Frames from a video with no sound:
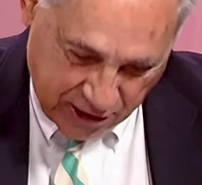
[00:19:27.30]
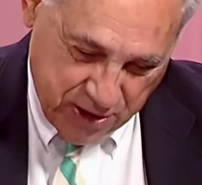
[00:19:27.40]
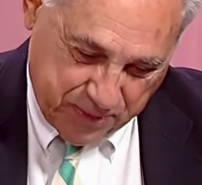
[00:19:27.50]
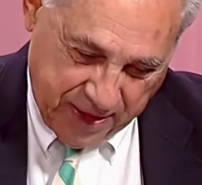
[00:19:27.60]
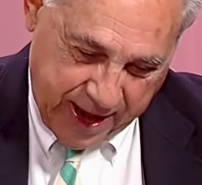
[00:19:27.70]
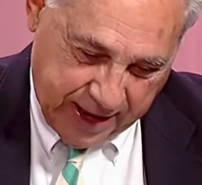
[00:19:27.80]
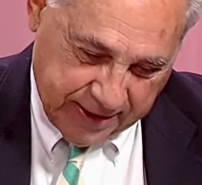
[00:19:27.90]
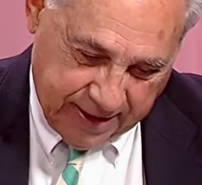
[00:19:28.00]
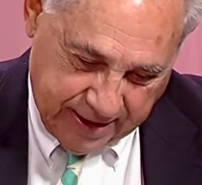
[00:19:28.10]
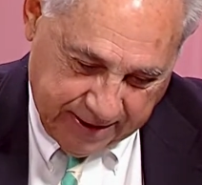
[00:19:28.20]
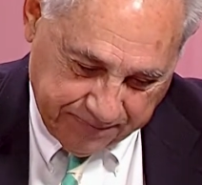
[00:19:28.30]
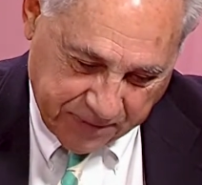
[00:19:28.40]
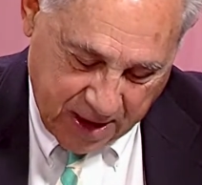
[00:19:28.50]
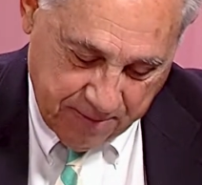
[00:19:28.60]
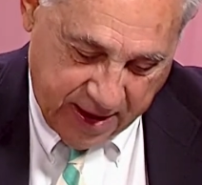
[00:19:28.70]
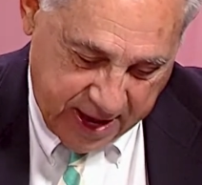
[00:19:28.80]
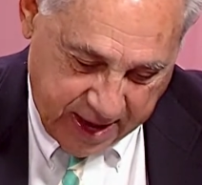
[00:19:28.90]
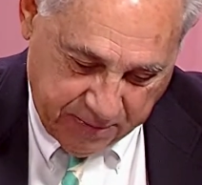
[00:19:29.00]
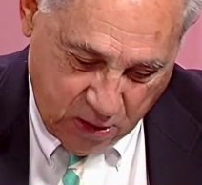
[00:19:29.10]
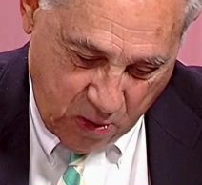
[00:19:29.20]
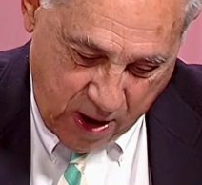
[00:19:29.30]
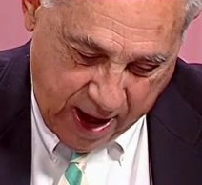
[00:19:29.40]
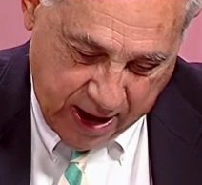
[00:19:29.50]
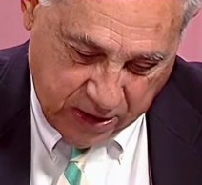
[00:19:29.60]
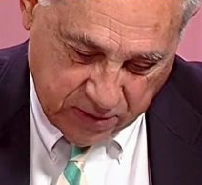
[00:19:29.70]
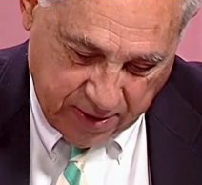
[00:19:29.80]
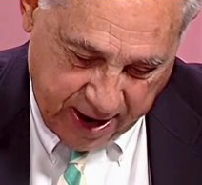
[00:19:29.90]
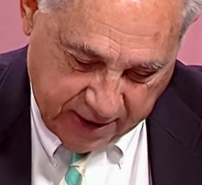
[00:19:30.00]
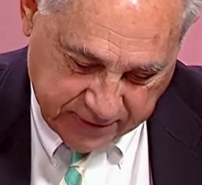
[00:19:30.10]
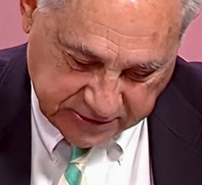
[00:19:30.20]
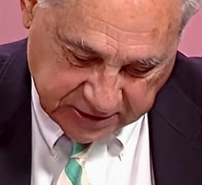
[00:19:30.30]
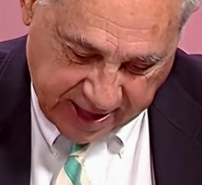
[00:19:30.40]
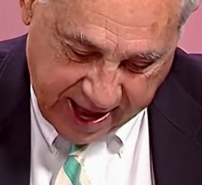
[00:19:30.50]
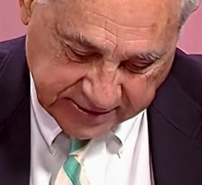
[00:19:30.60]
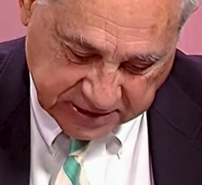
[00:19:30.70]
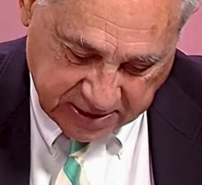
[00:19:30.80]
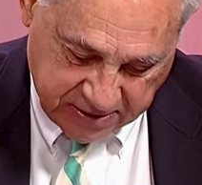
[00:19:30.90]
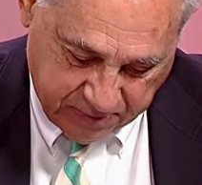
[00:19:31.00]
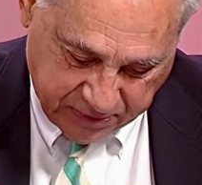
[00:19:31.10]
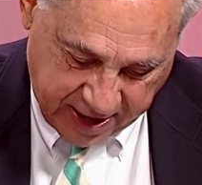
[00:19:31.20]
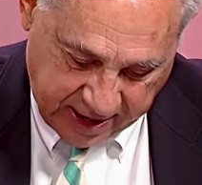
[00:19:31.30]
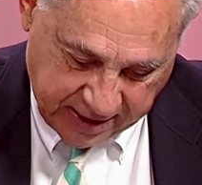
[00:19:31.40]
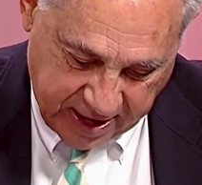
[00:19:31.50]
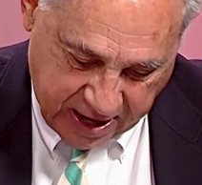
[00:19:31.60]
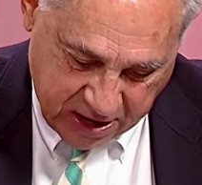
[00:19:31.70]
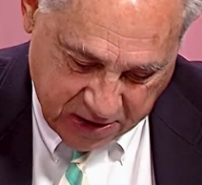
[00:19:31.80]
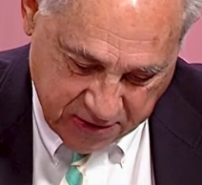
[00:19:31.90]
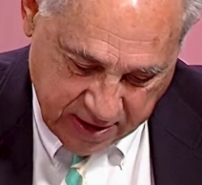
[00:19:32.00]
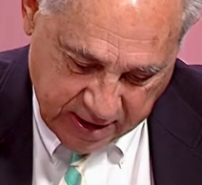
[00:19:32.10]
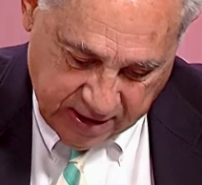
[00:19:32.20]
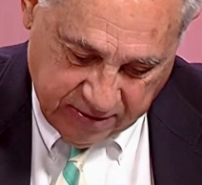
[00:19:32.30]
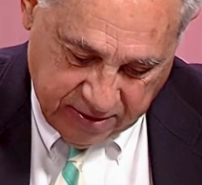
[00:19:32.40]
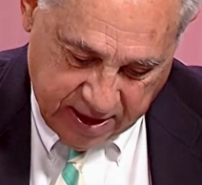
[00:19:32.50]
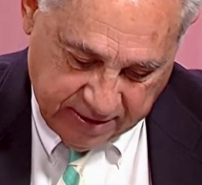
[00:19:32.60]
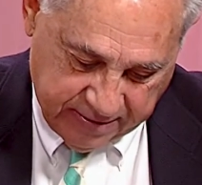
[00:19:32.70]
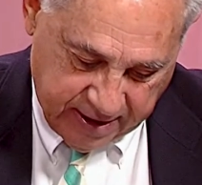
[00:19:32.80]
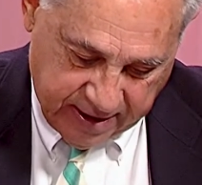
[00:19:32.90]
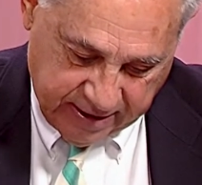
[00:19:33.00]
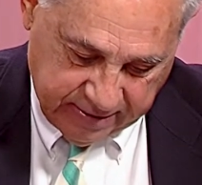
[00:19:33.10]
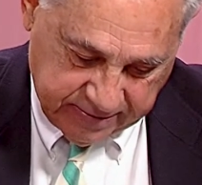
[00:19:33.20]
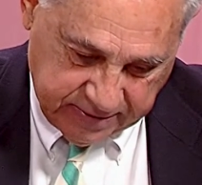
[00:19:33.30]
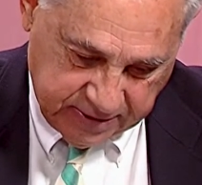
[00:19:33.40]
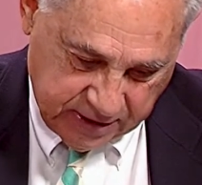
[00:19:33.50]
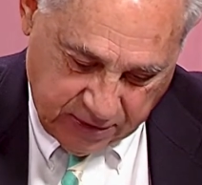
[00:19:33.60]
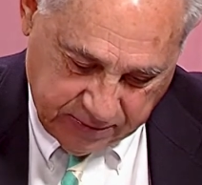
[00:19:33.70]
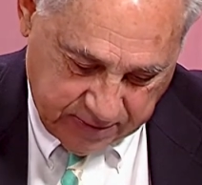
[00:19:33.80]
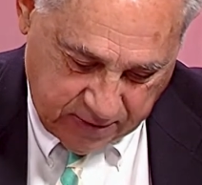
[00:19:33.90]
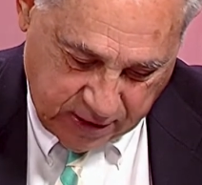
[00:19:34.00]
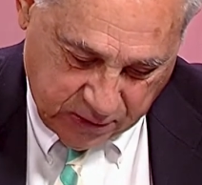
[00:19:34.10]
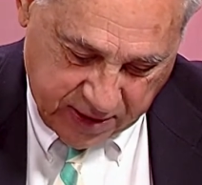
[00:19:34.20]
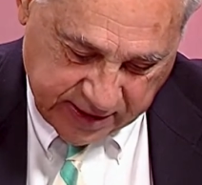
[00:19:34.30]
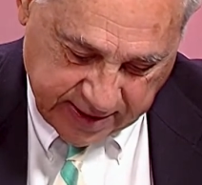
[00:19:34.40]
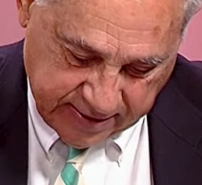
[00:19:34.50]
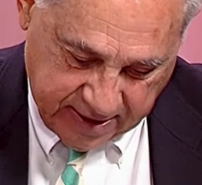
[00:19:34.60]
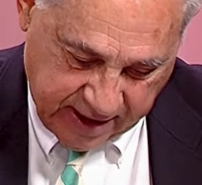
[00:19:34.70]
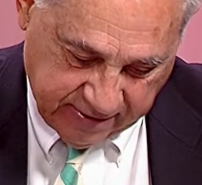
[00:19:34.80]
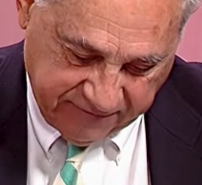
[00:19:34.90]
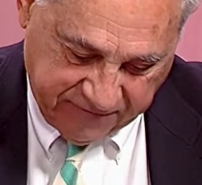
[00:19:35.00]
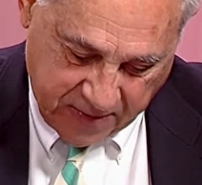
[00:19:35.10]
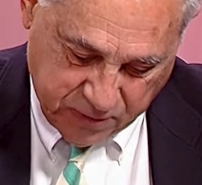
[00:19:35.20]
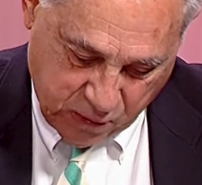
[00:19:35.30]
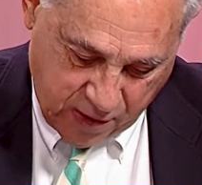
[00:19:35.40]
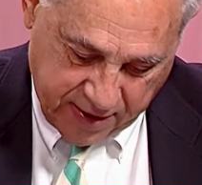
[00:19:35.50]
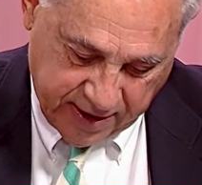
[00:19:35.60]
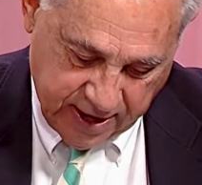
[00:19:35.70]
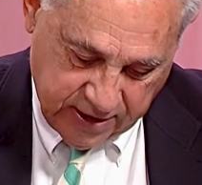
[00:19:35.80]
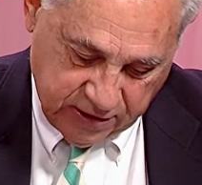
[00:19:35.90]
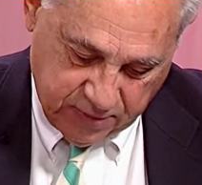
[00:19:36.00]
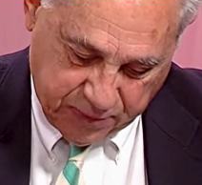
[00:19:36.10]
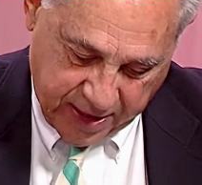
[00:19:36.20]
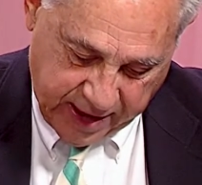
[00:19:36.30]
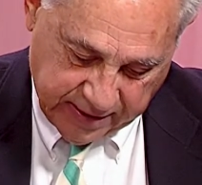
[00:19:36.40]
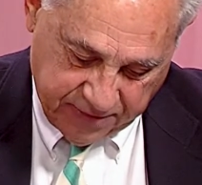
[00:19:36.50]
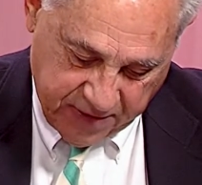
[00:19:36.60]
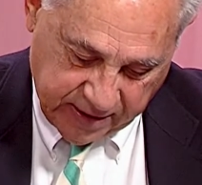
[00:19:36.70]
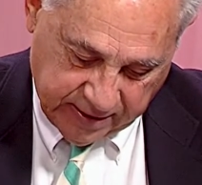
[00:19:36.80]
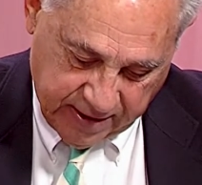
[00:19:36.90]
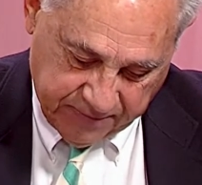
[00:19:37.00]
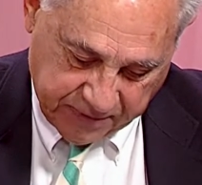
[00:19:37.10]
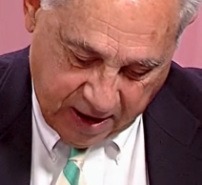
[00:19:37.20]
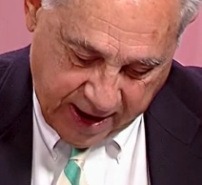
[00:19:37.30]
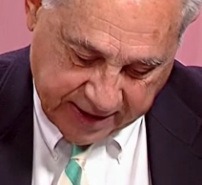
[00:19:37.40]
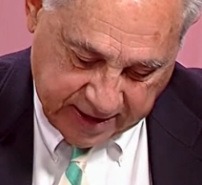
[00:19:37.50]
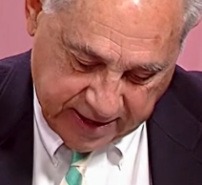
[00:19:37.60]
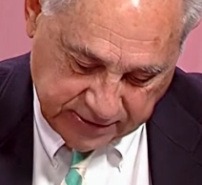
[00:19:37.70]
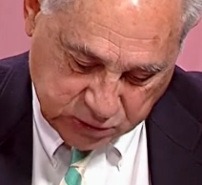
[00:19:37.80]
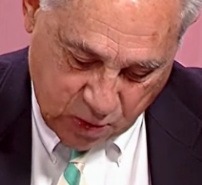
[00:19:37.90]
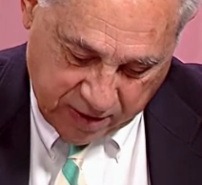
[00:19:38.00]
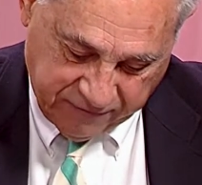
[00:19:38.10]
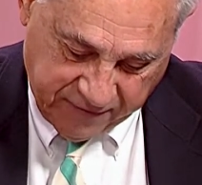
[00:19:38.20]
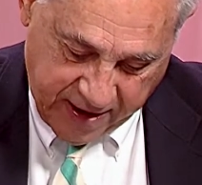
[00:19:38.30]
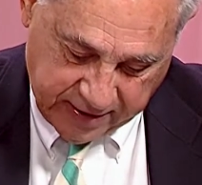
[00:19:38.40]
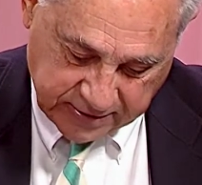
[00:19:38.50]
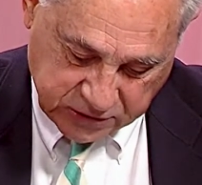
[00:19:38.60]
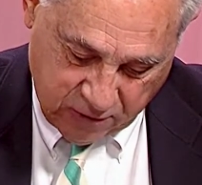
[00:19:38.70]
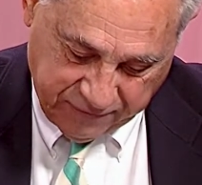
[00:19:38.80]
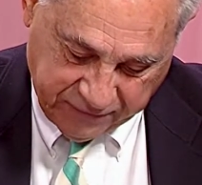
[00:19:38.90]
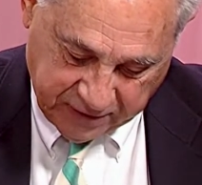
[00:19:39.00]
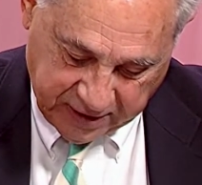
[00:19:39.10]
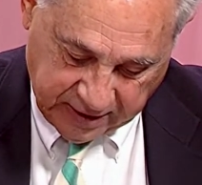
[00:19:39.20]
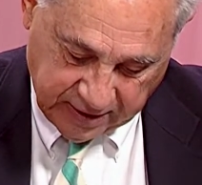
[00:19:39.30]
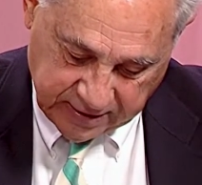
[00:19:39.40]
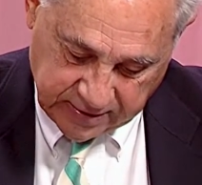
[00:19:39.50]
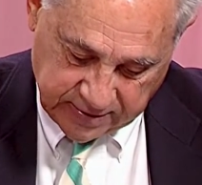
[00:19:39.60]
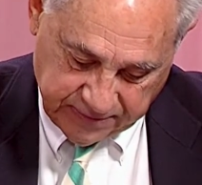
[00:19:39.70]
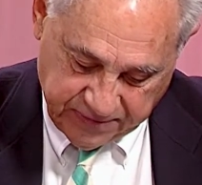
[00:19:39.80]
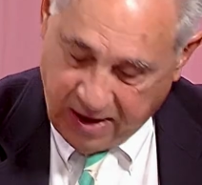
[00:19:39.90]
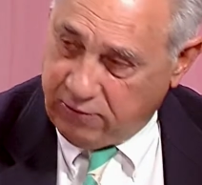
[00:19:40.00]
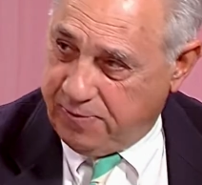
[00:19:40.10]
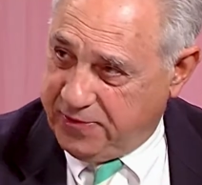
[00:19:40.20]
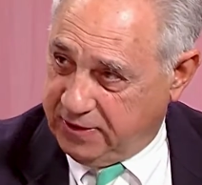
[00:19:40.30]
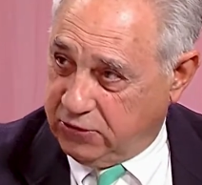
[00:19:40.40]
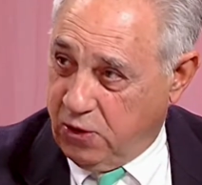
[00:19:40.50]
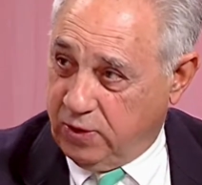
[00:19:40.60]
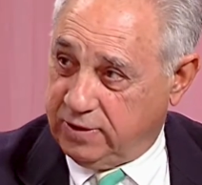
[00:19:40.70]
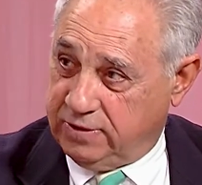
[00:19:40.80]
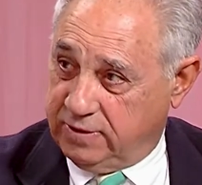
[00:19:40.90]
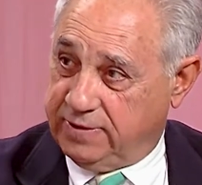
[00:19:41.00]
you're playing um, Miami, Ohio, Anchorage, Alaska. They're playing here. Then, uh, you know, all the way to the end of February, you're playing, and then Hockey East quarterfinals. Hopefully, that will be Lowell.